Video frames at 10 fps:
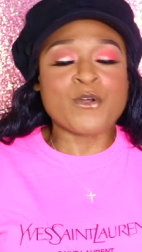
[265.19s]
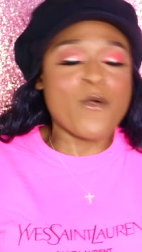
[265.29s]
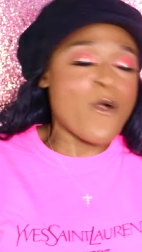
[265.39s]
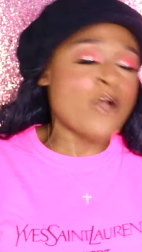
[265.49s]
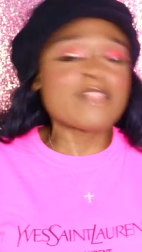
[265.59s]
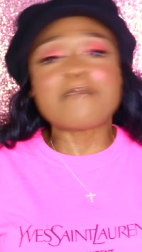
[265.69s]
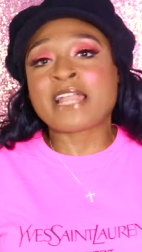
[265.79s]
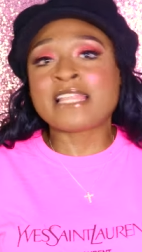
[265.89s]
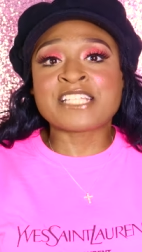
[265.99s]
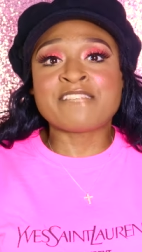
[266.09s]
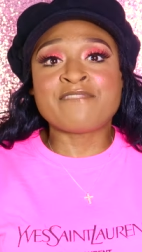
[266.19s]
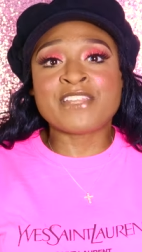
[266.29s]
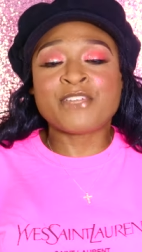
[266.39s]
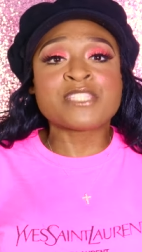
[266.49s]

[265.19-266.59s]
all of my collection video